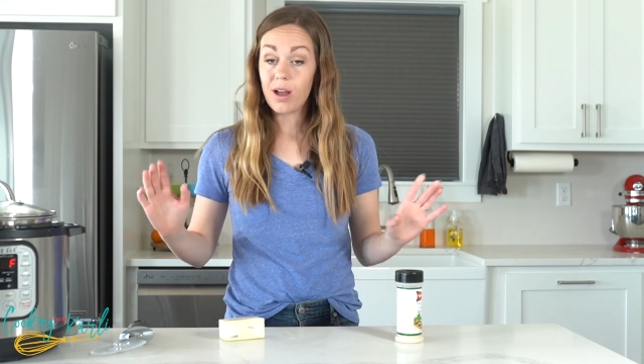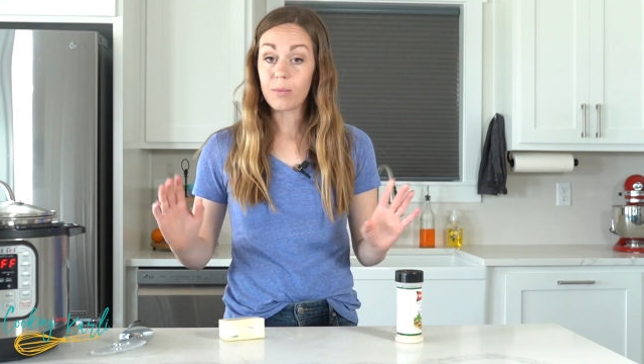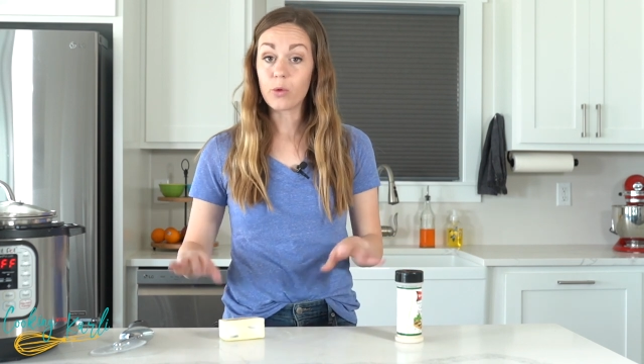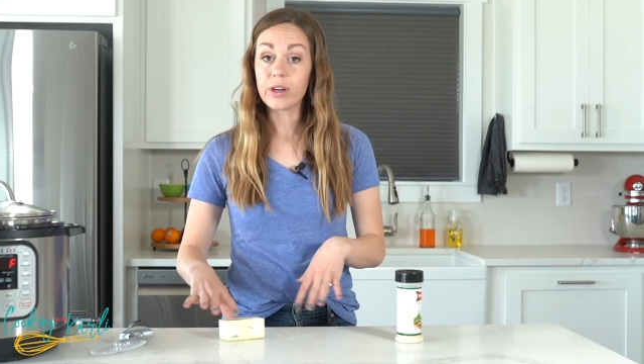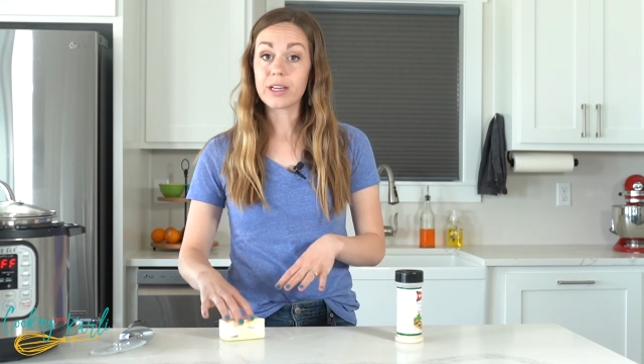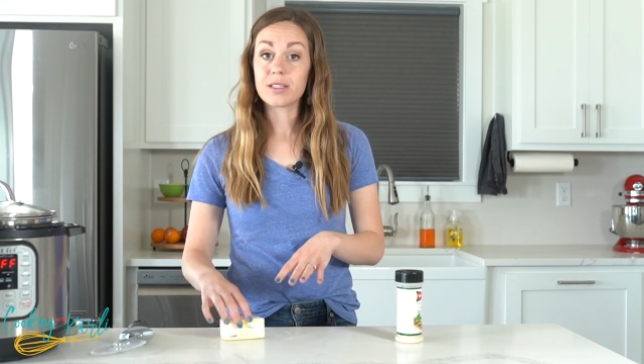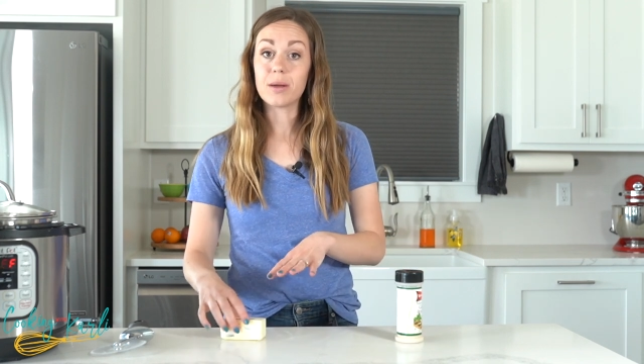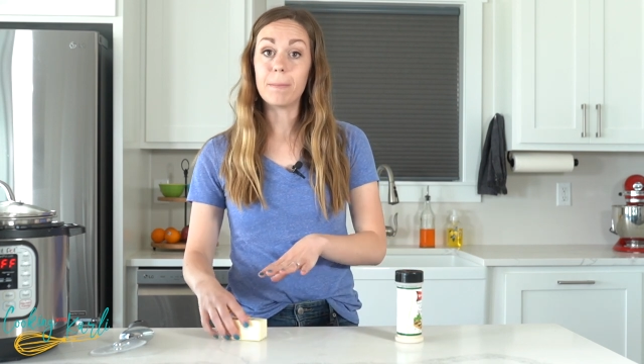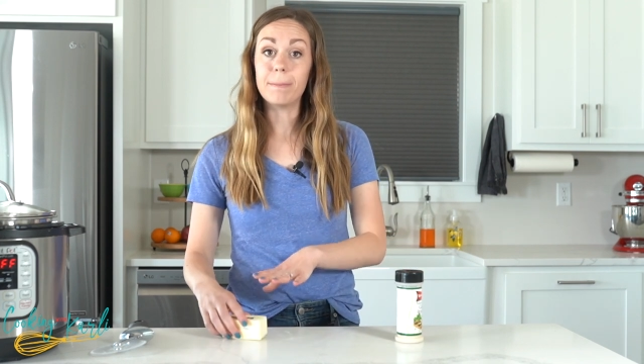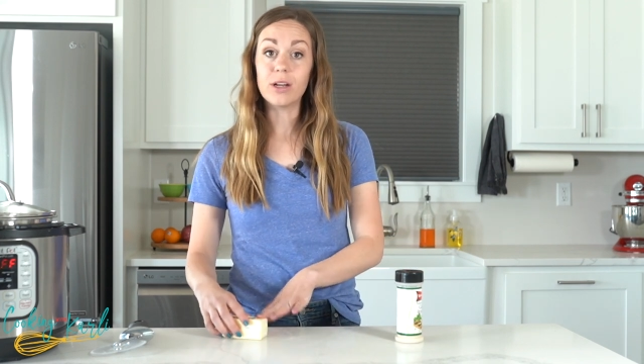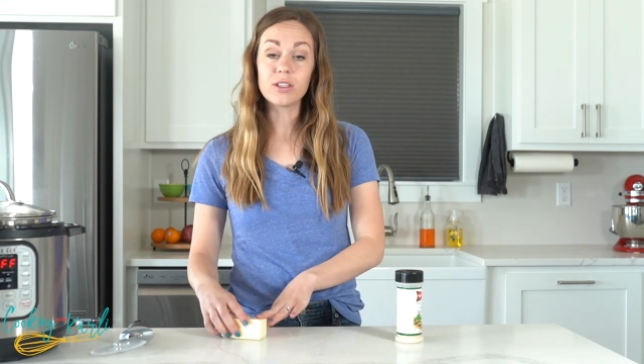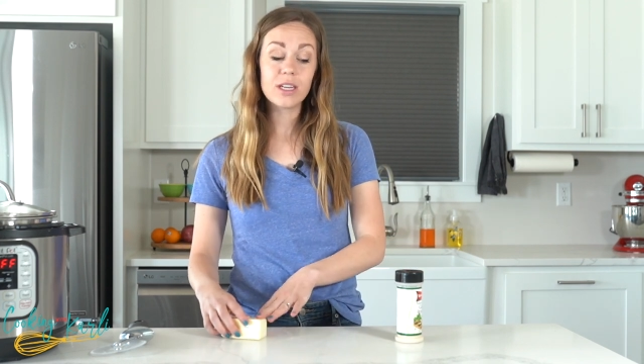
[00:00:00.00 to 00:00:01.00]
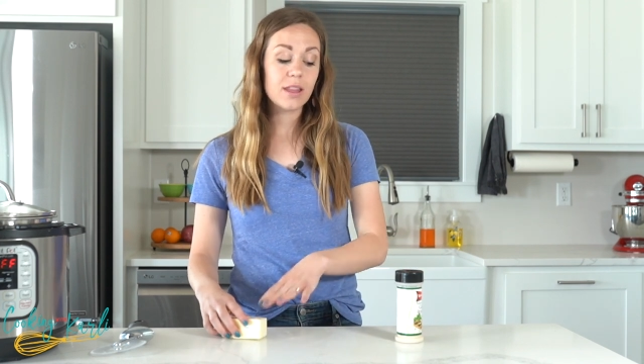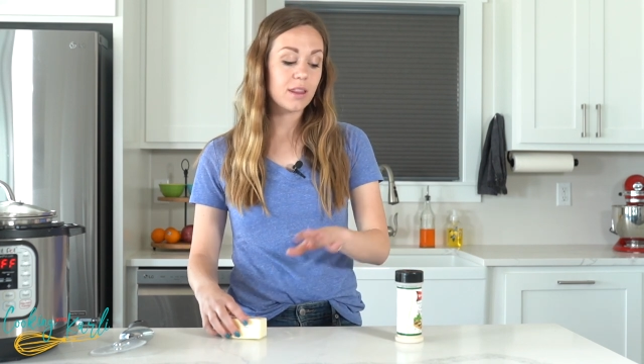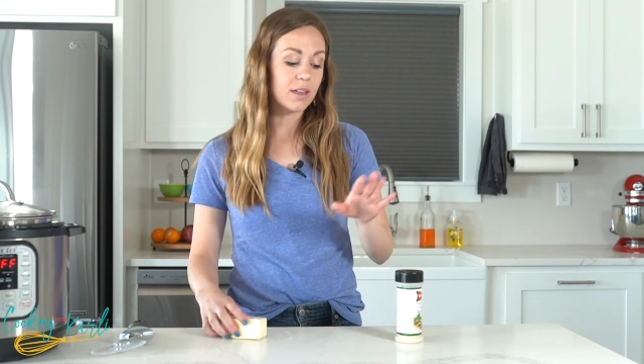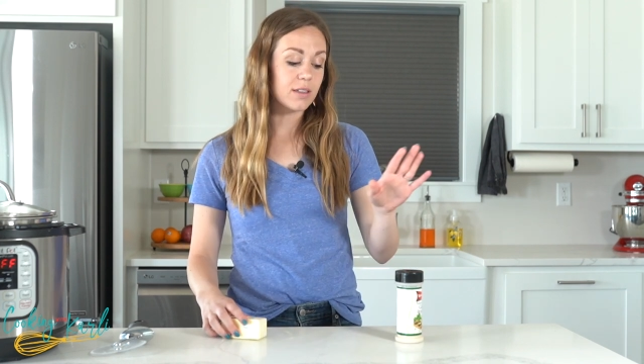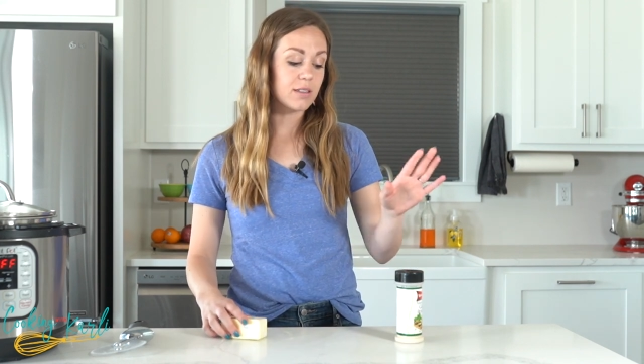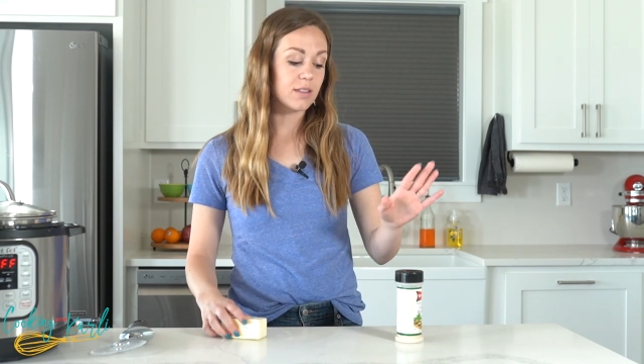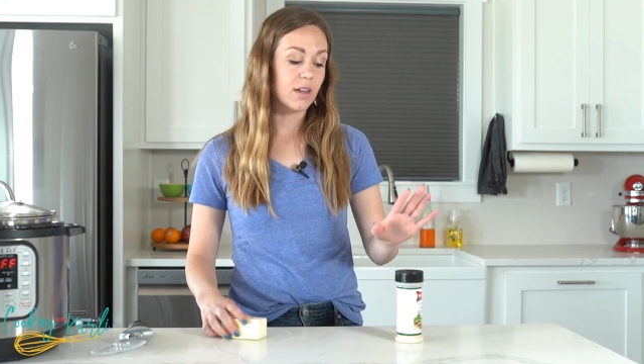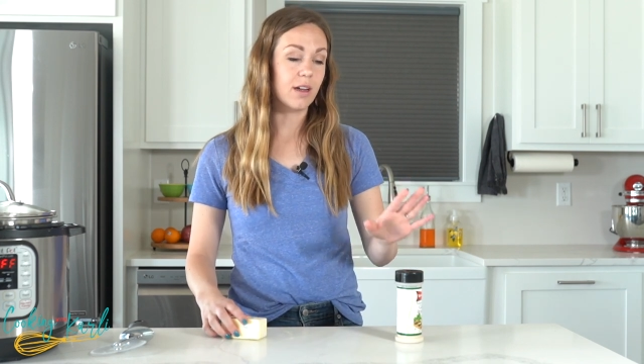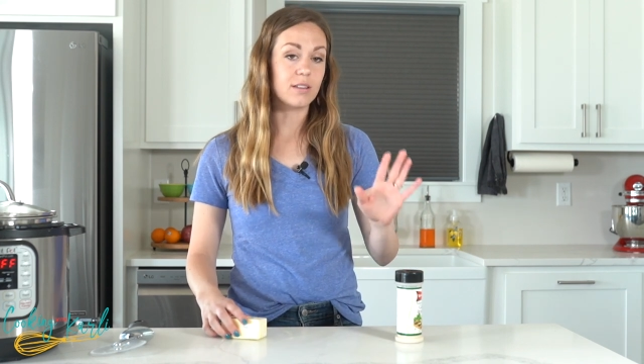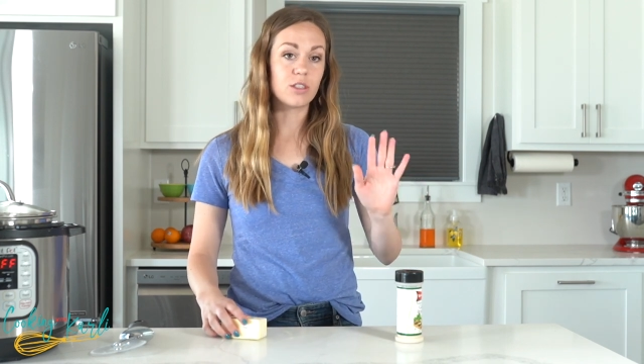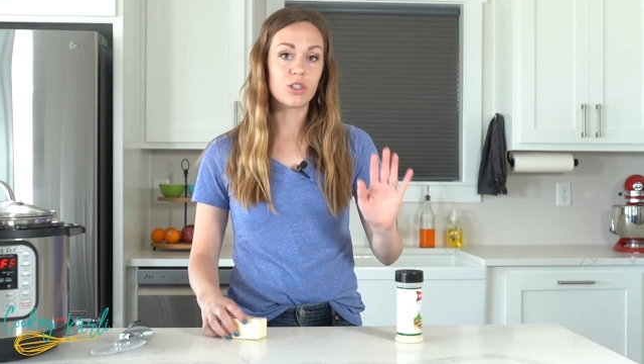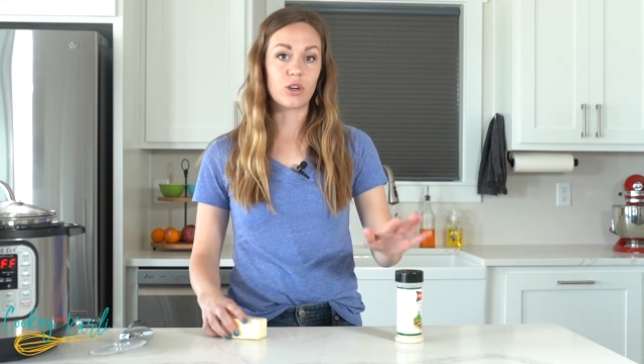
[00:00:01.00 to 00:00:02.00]
I'm going to get to melting this
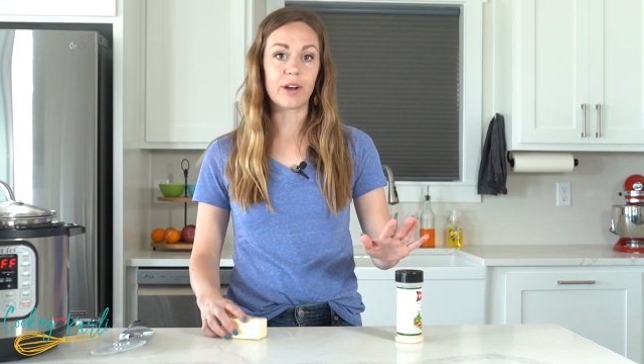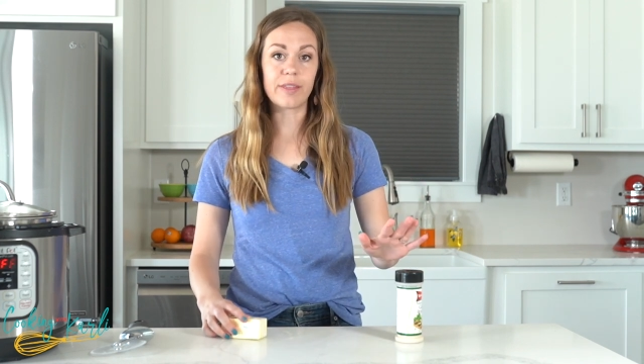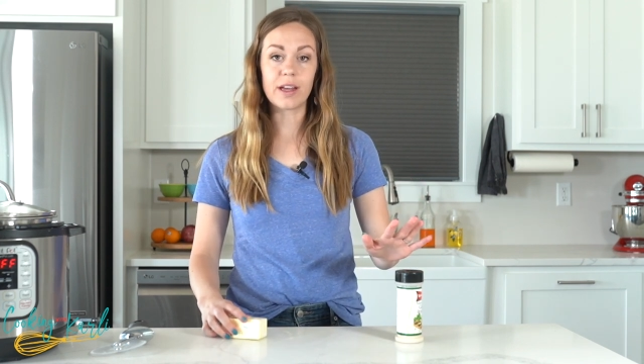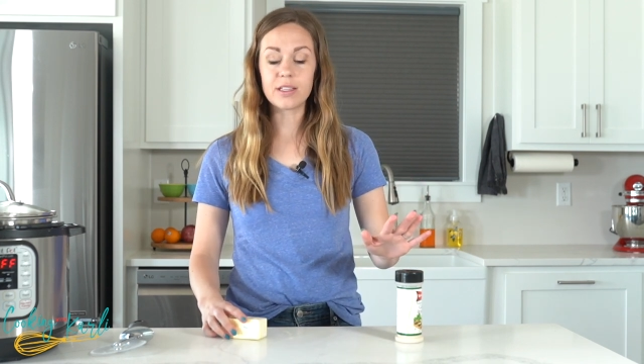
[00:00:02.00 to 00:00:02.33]
and stirring